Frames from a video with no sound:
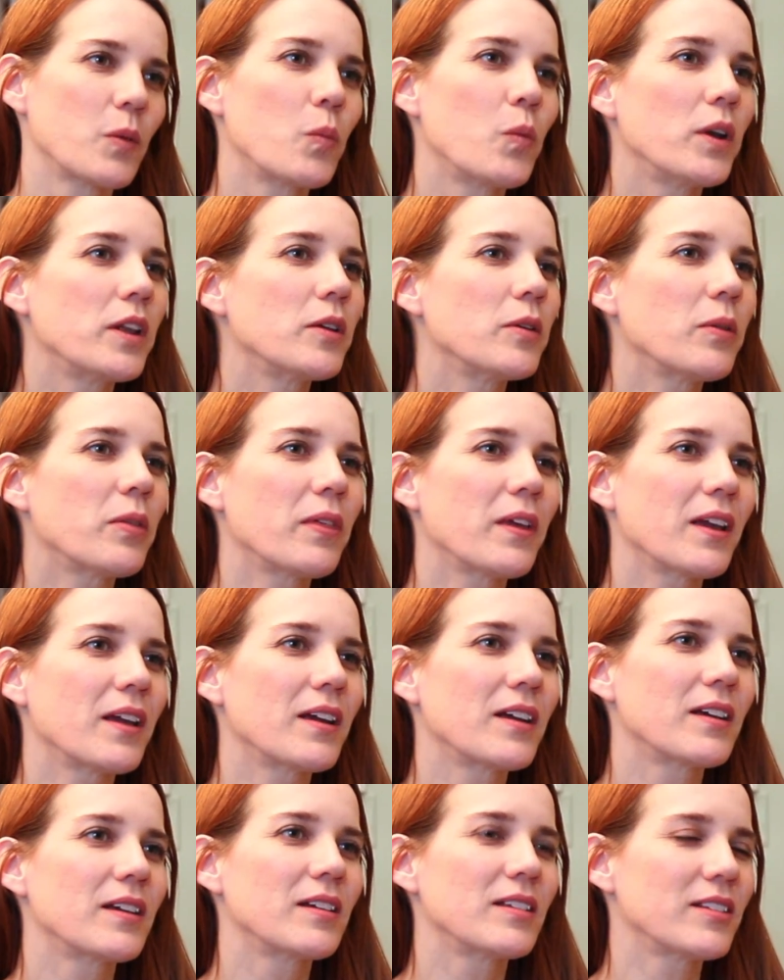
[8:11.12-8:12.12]
What do you
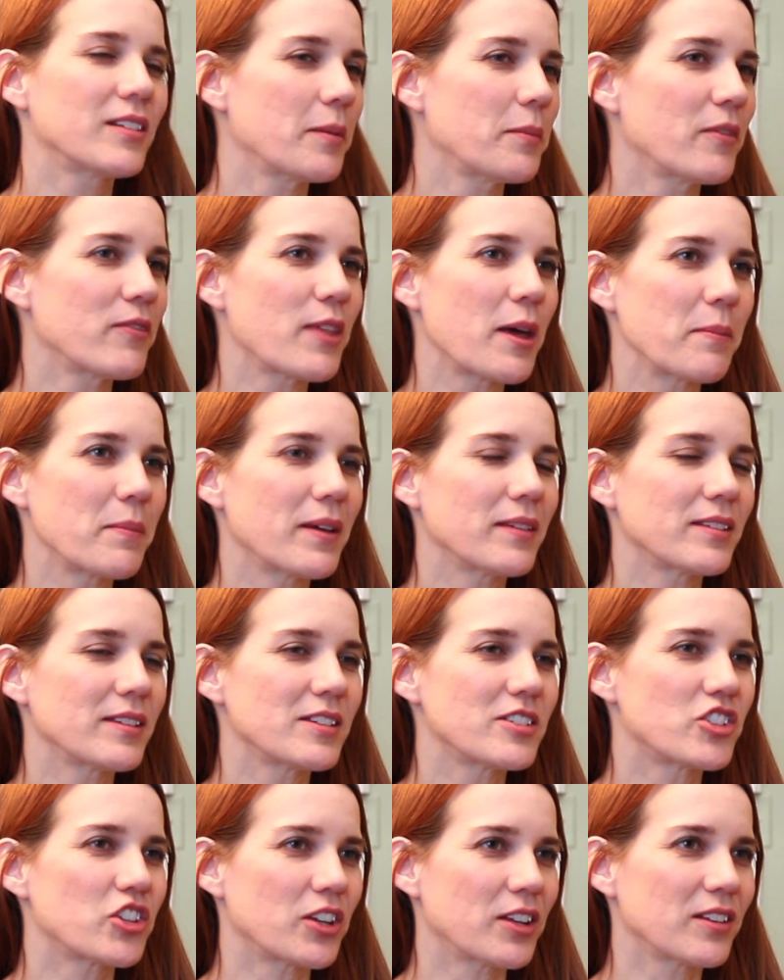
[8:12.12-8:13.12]
think some of that
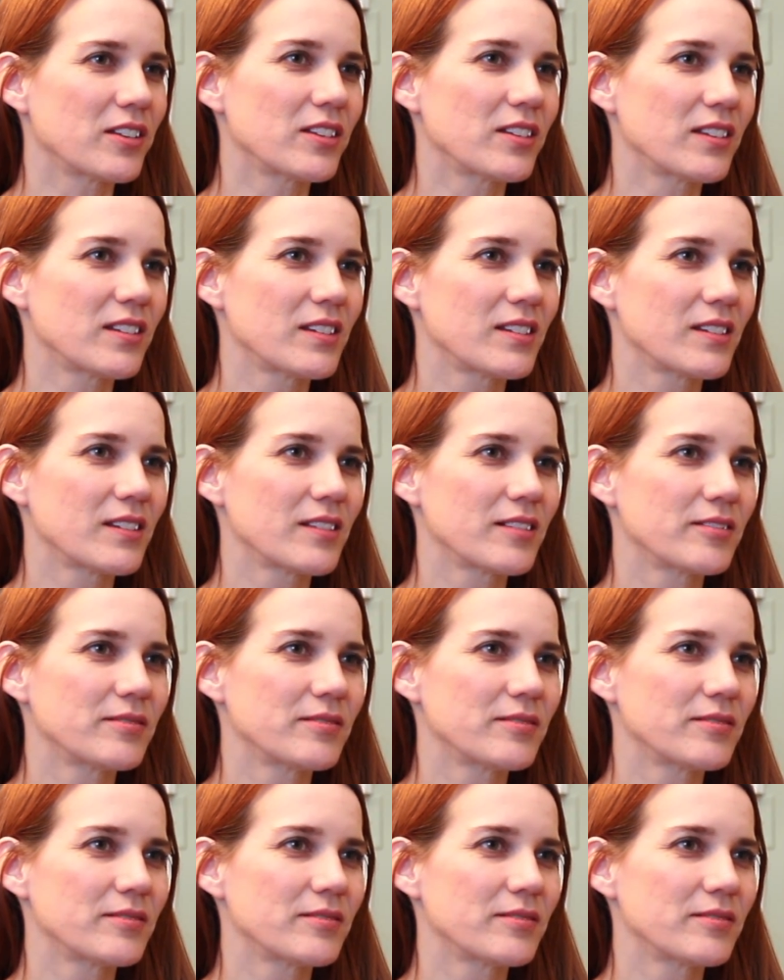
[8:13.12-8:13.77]
message is?